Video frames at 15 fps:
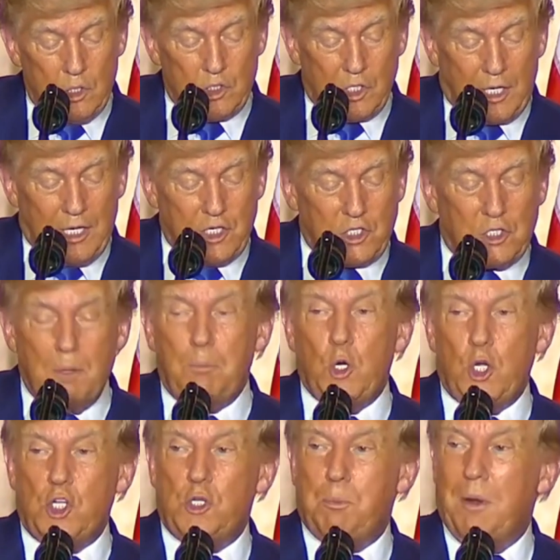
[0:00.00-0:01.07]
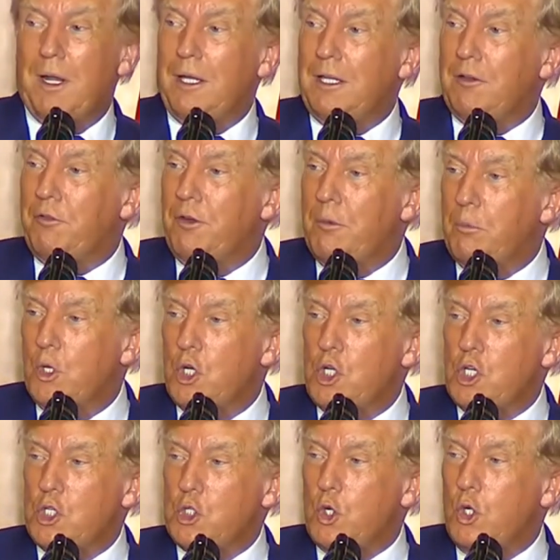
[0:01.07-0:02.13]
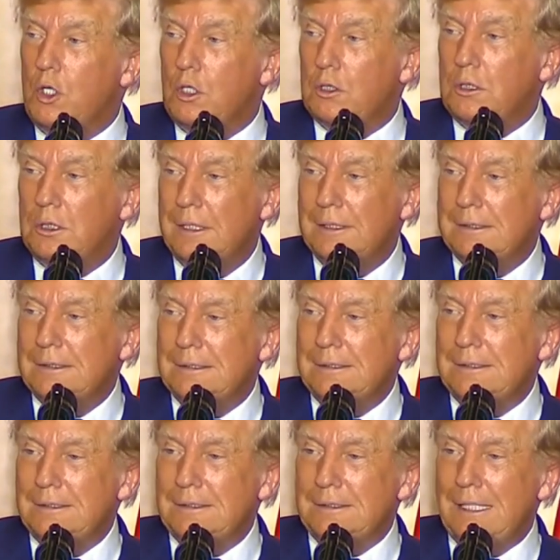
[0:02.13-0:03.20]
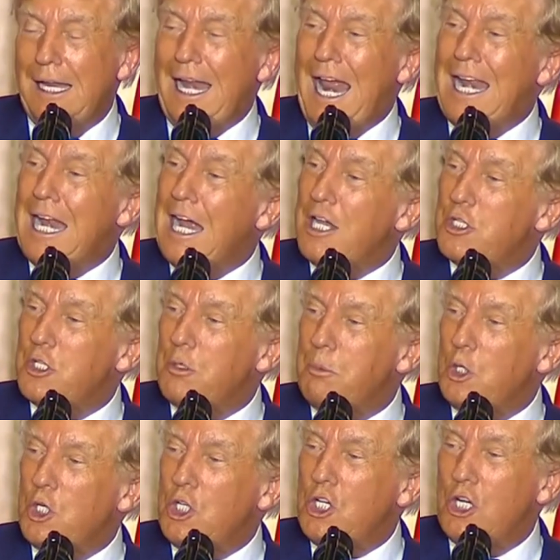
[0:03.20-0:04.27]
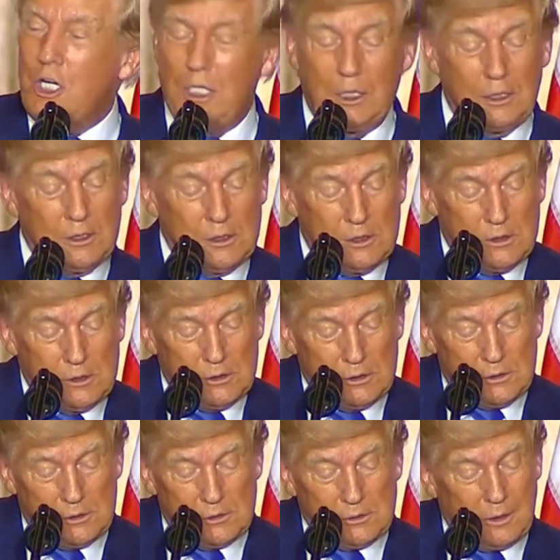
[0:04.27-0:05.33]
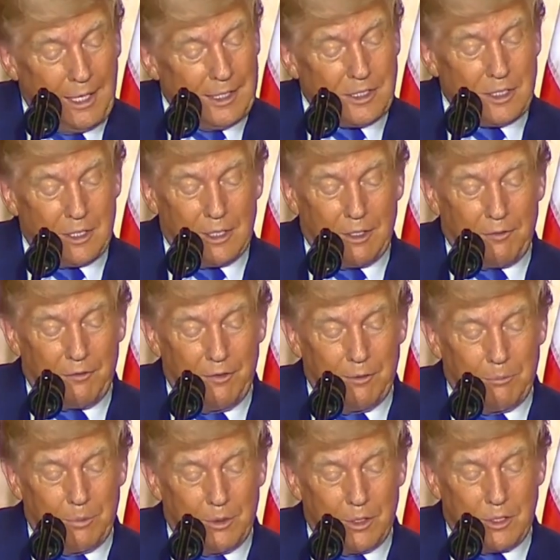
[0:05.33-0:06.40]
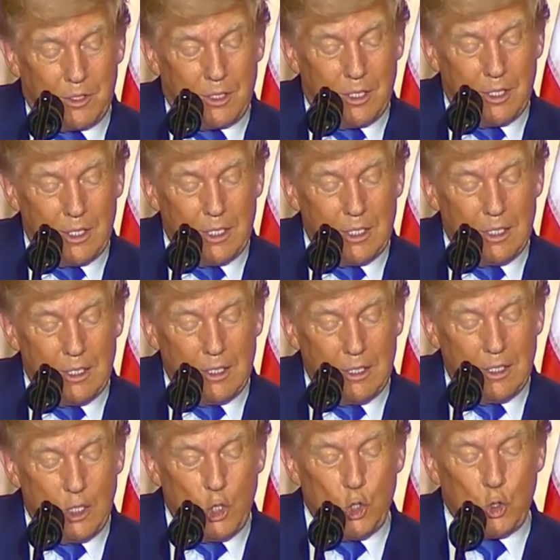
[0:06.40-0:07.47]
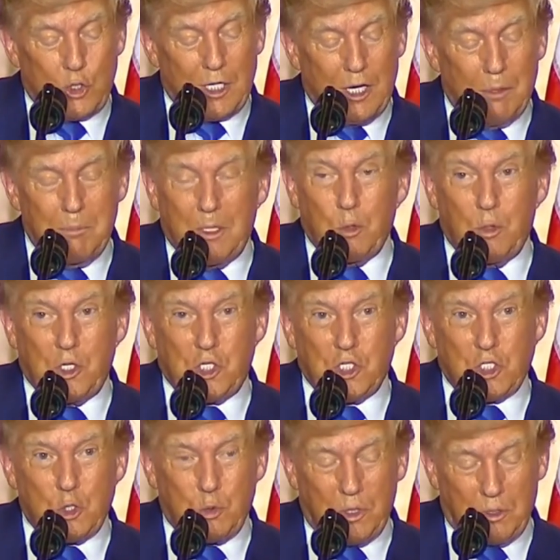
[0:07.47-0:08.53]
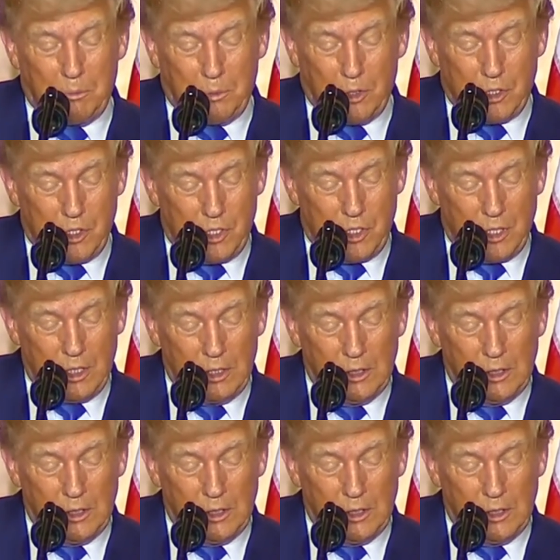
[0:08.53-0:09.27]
against a Bush, but a different Bush. It's called an Anheuser-Busch. That's a different Bush. You tell me which is the real Bush.